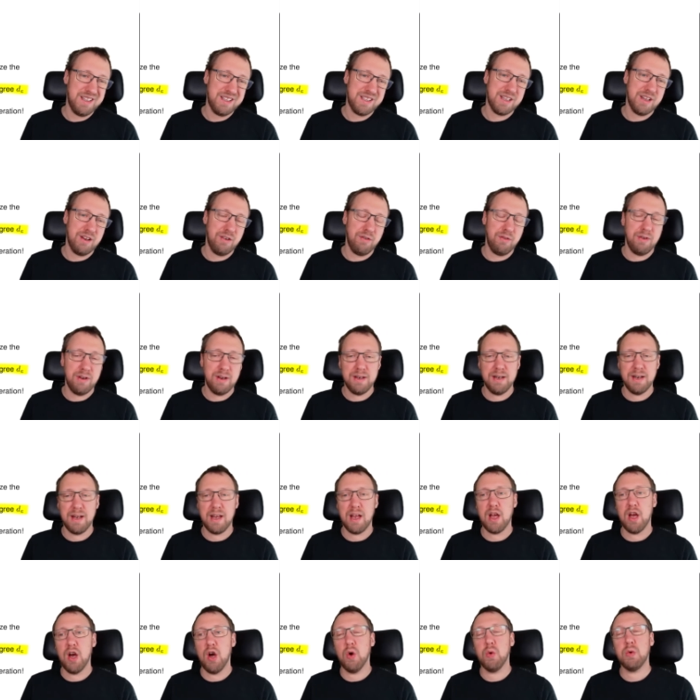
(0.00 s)
so the
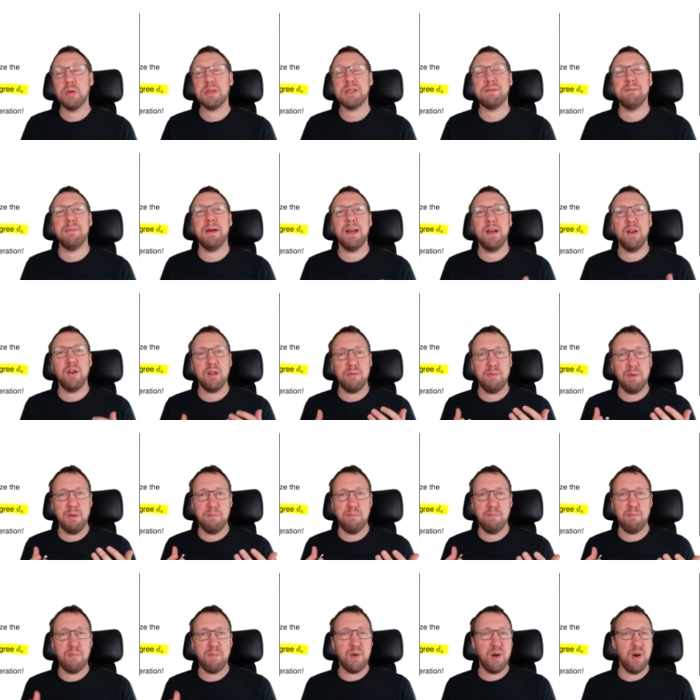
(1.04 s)
codes may not be
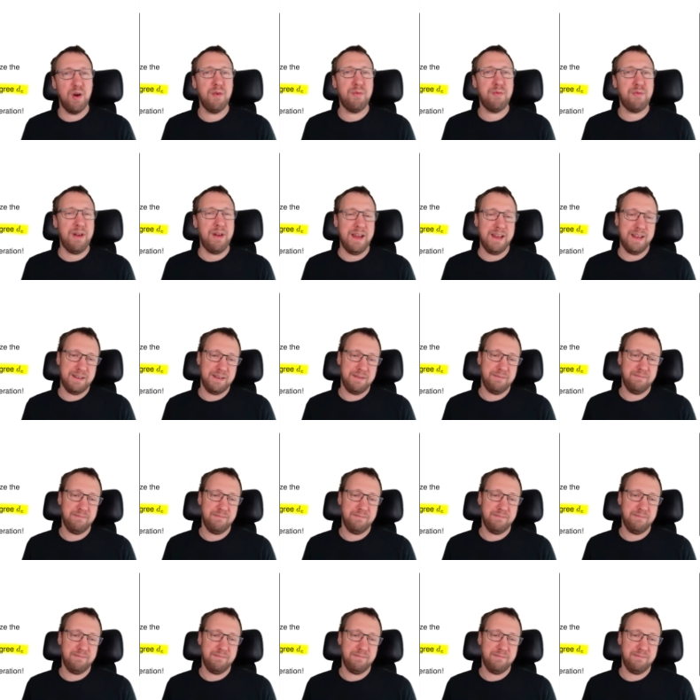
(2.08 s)
perfect.